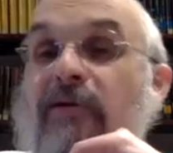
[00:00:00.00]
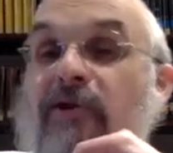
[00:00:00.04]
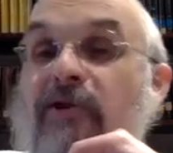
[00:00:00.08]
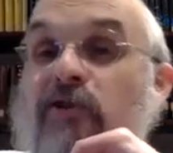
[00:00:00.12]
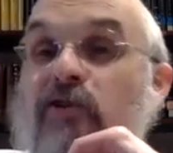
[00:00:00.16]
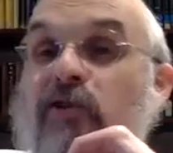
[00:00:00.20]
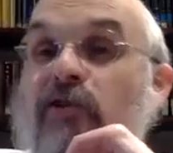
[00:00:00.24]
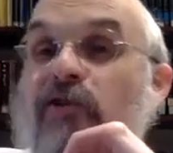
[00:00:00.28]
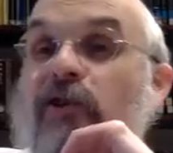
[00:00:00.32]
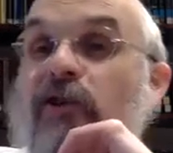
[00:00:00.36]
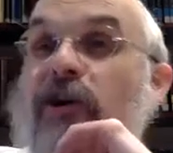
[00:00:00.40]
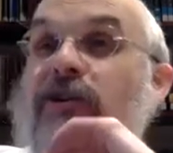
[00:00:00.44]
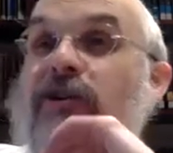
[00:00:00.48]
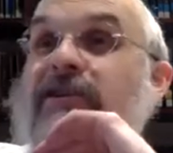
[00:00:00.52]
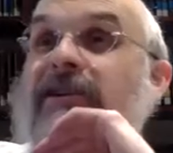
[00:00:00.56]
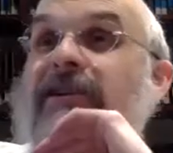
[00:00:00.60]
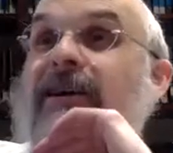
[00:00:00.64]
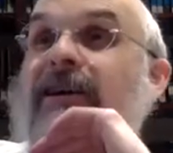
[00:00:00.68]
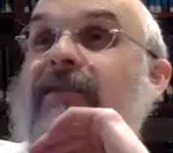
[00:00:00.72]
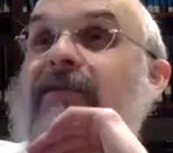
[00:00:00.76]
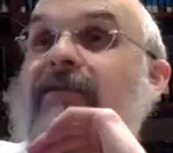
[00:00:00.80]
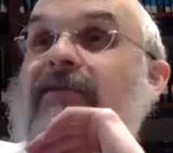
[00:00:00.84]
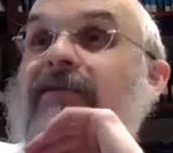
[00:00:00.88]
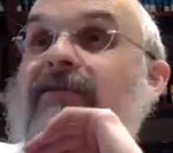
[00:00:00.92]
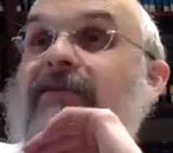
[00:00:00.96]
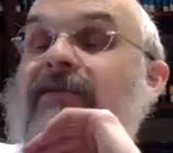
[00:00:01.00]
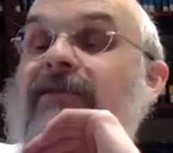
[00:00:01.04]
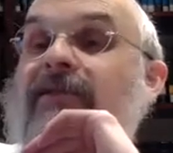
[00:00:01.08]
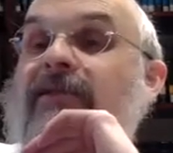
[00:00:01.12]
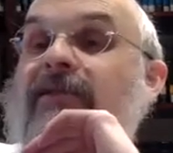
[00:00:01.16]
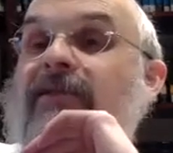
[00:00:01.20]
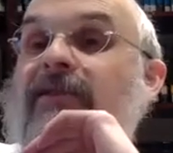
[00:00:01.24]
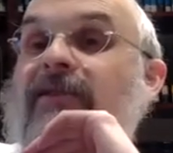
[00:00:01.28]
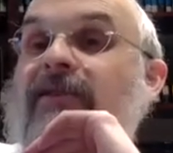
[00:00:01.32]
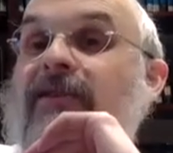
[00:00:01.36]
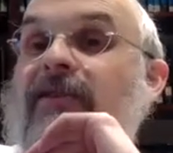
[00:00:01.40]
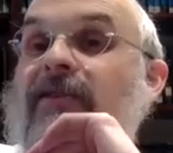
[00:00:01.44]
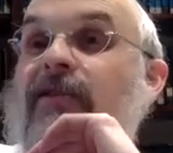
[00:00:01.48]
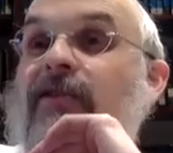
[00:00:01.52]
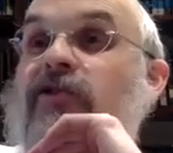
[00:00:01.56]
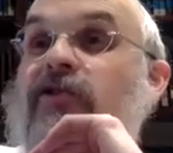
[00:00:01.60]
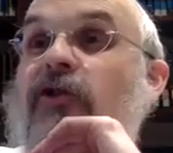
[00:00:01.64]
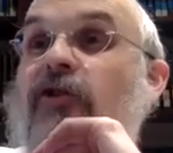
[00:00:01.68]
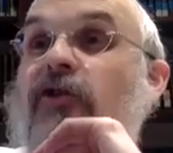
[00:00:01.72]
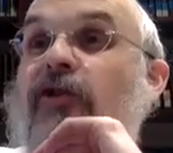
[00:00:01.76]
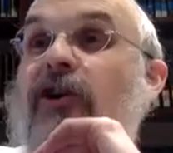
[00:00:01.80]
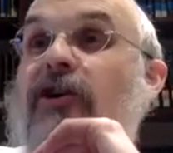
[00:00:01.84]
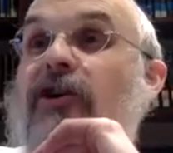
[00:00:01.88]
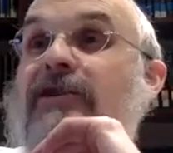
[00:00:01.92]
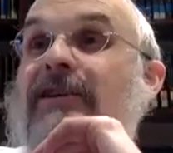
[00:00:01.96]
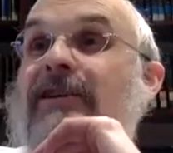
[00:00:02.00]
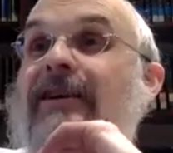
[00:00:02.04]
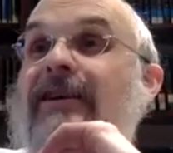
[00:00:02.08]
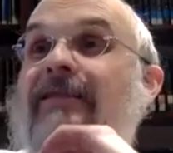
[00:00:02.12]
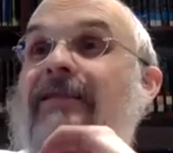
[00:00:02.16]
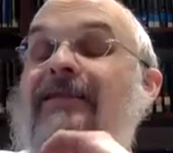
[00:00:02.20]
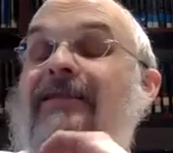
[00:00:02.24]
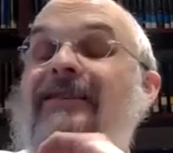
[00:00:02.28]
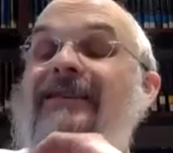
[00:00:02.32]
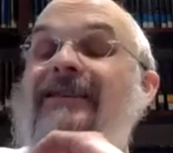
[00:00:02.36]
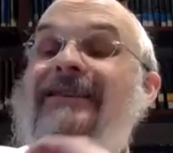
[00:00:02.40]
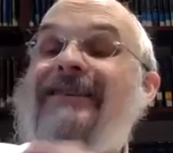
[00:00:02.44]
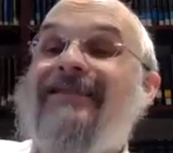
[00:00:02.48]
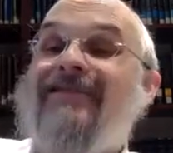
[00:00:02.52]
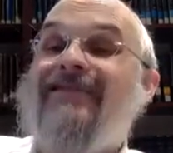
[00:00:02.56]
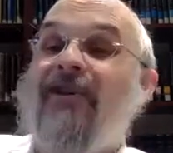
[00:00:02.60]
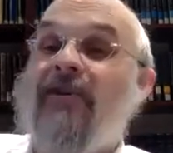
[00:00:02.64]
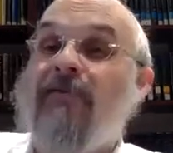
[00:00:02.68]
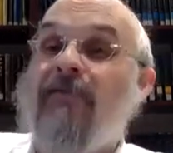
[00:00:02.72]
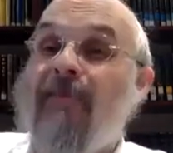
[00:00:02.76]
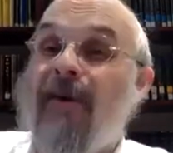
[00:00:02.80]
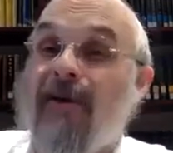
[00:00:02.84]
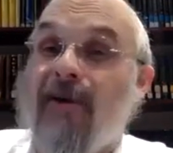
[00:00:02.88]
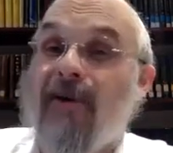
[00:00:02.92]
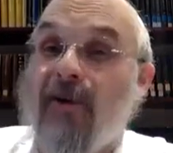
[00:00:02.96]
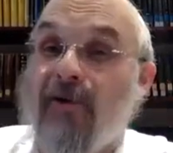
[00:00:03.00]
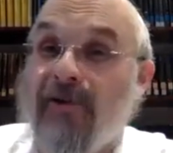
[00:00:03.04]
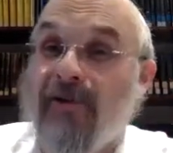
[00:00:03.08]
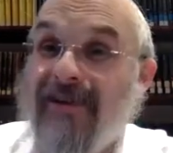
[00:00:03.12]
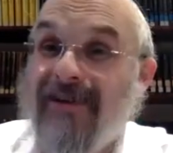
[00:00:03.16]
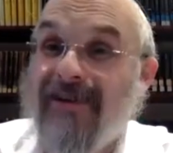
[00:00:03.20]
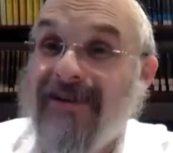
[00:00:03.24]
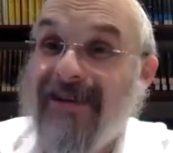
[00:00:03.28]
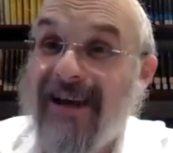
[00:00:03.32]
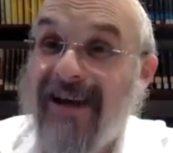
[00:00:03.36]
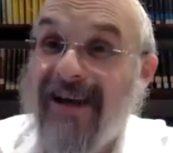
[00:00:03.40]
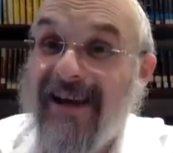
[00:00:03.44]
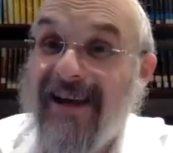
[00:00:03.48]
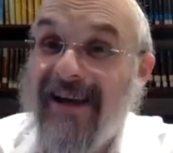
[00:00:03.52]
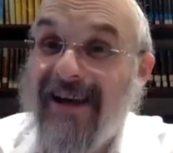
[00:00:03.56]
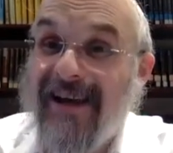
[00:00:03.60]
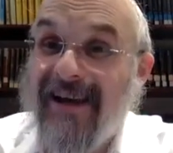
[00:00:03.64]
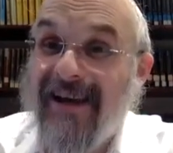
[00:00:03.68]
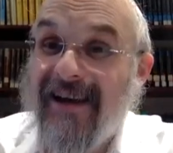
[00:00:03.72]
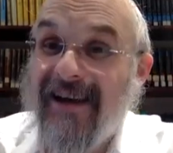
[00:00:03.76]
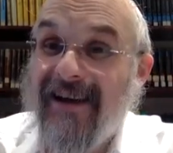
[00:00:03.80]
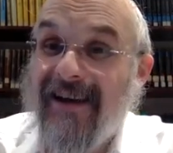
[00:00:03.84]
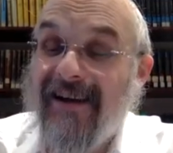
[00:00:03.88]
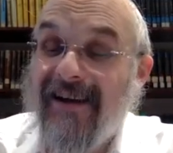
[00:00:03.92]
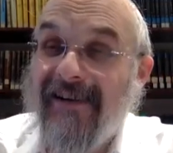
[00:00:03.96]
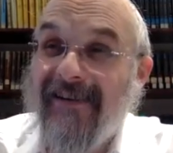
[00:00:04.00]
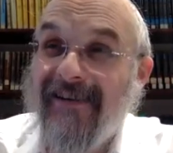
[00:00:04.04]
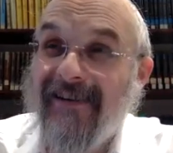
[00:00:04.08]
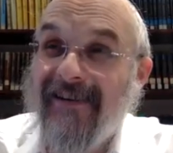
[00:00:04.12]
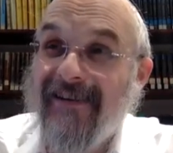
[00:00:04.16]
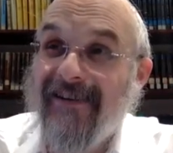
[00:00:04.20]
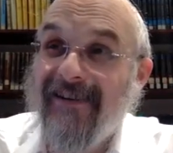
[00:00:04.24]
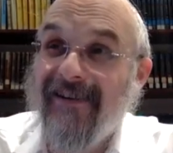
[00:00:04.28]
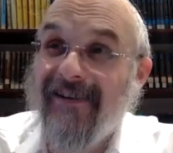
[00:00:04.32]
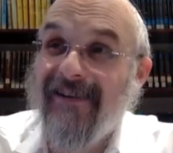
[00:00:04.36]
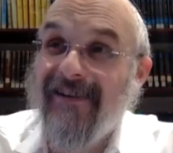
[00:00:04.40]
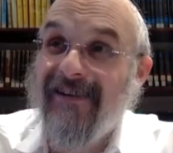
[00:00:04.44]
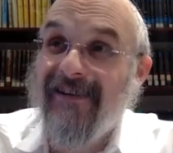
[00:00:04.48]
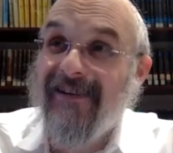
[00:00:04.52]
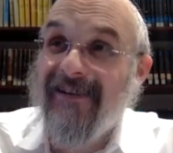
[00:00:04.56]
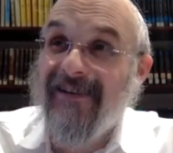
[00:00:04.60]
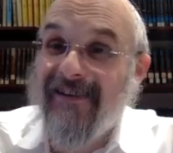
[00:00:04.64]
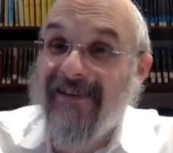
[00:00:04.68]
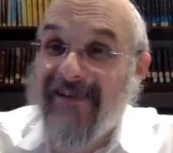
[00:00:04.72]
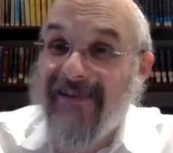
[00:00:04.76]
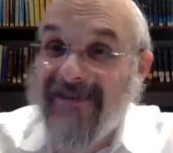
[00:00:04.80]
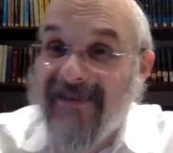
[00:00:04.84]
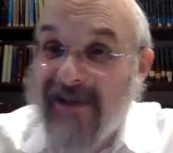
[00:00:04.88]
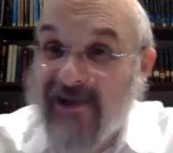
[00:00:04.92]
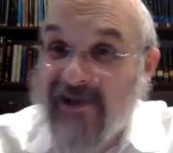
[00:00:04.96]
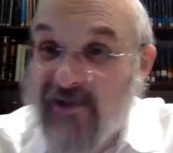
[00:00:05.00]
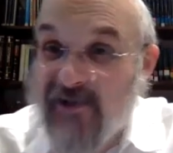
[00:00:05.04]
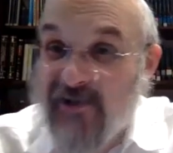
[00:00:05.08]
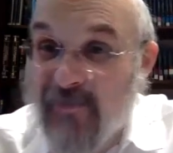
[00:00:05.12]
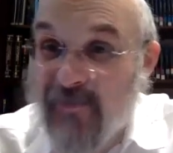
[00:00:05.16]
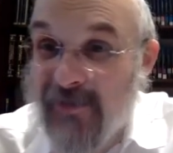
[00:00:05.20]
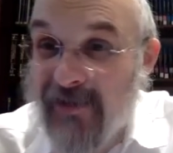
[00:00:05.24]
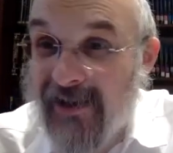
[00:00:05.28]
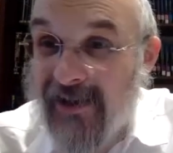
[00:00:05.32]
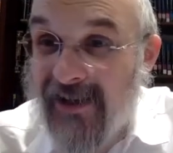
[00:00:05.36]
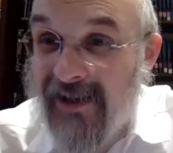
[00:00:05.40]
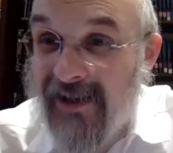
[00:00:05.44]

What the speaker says: That was the Shulchan Aruch said that. The Shulchan Aruch said that. The Gemara only said to set your